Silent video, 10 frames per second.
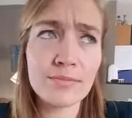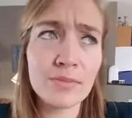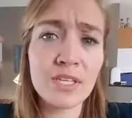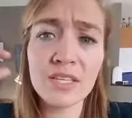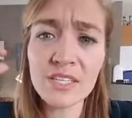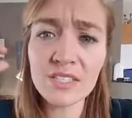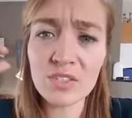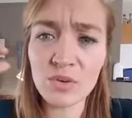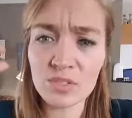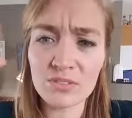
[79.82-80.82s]
the list
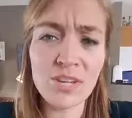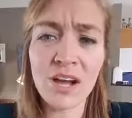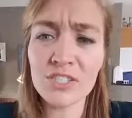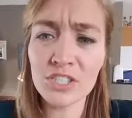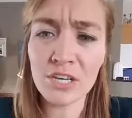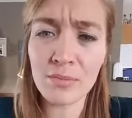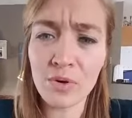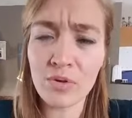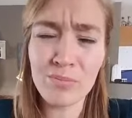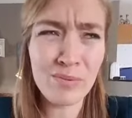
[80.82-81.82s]
goes,
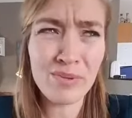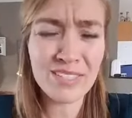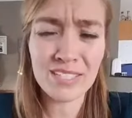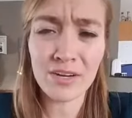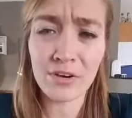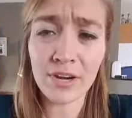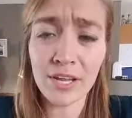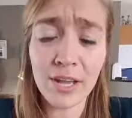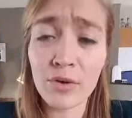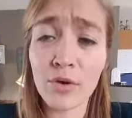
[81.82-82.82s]
non-GMO, maybe I said that
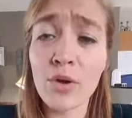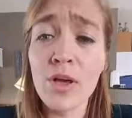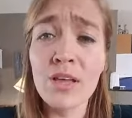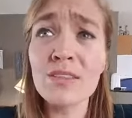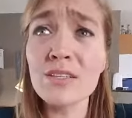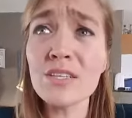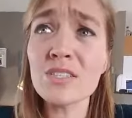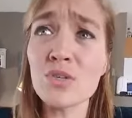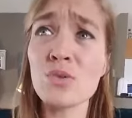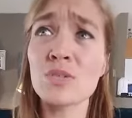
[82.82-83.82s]
already, I don't know. The
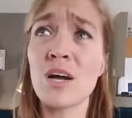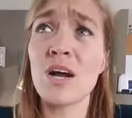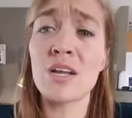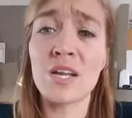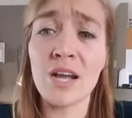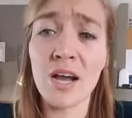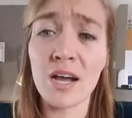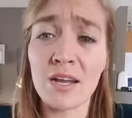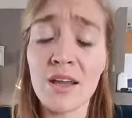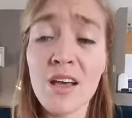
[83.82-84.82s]
list goes on and
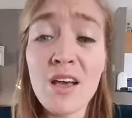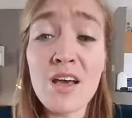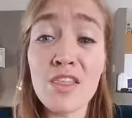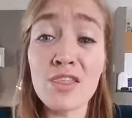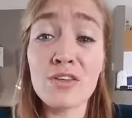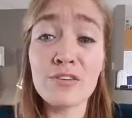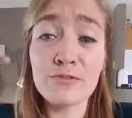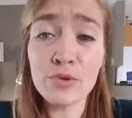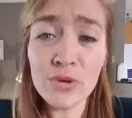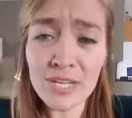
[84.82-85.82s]
on. The
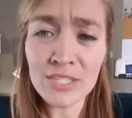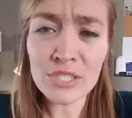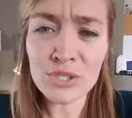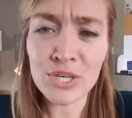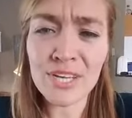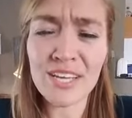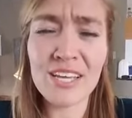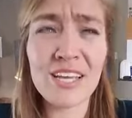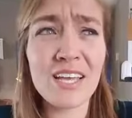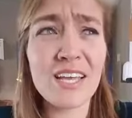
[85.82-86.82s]
food industry
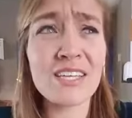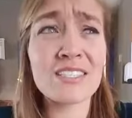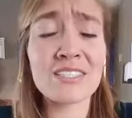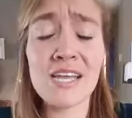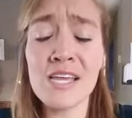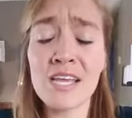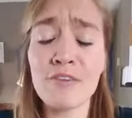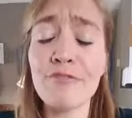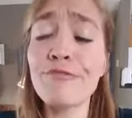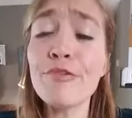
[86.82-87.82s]
is taking
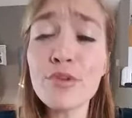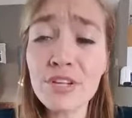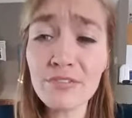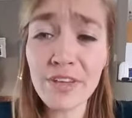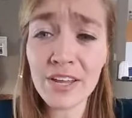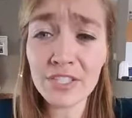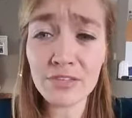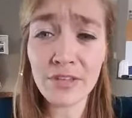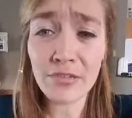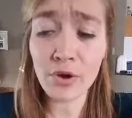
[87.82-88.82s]
full advantage
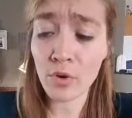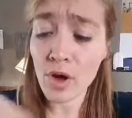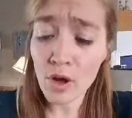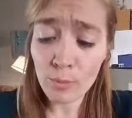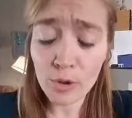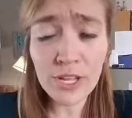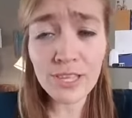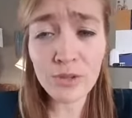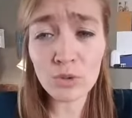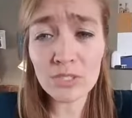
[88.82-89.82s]
of that, though,
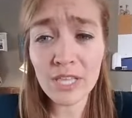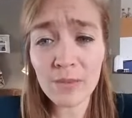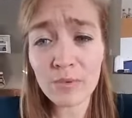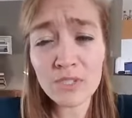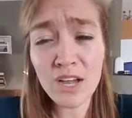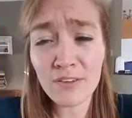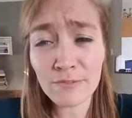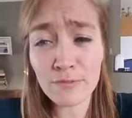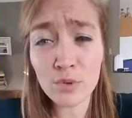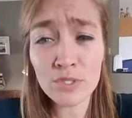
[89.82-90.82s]
putting those labels on
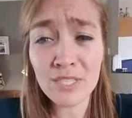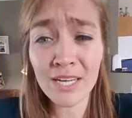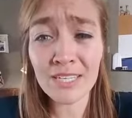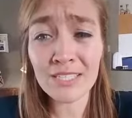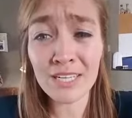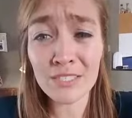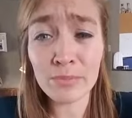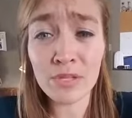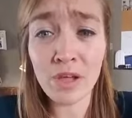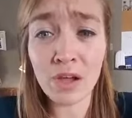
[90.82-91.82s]
foods that it doesn't
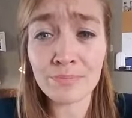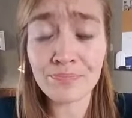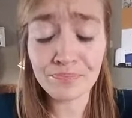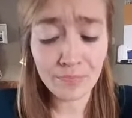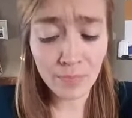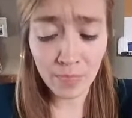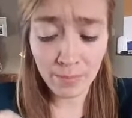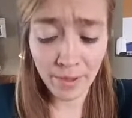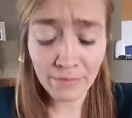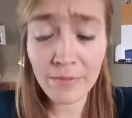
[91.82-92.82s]
belong.
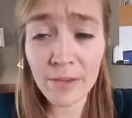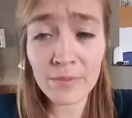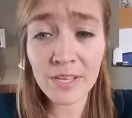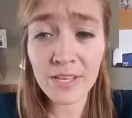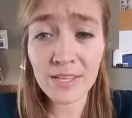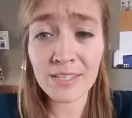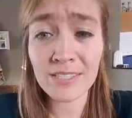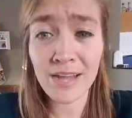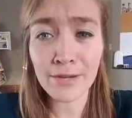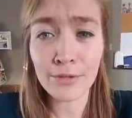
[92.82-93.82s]
My family is
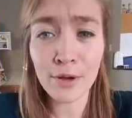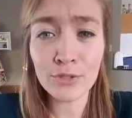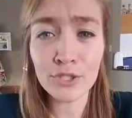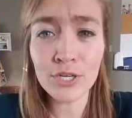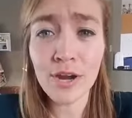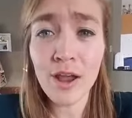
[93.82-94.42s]
in agriculture.